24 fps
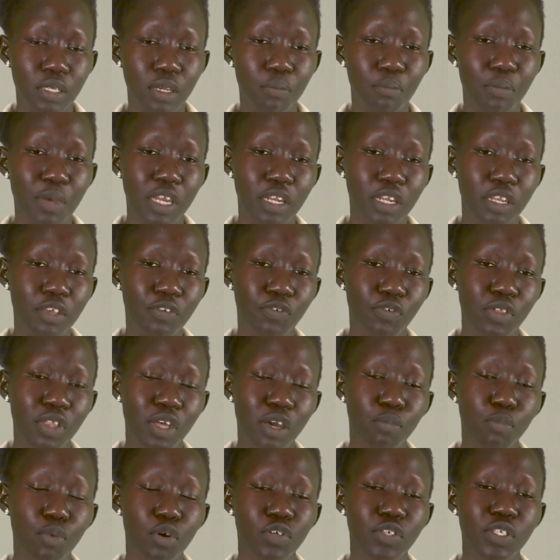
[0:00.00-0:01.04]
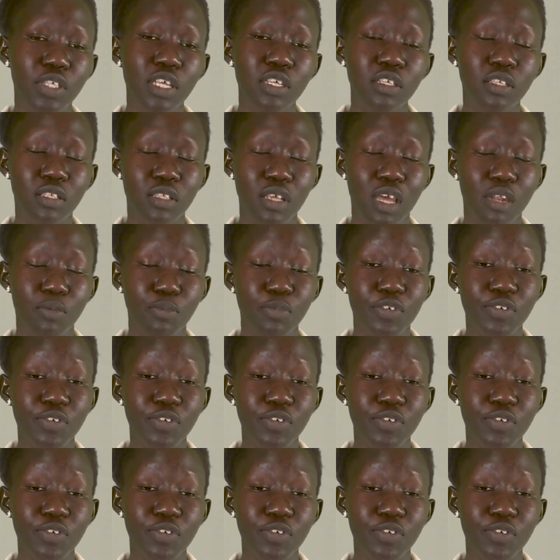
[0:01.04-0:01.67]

But if they are processed and